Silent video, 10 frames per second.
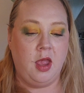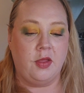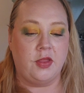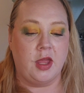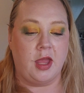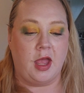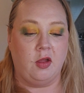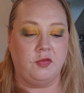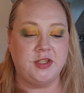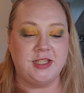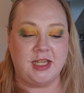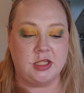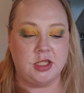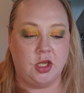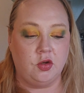The e.l.f.
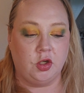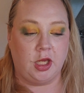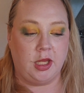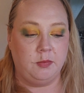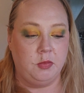CC Cream,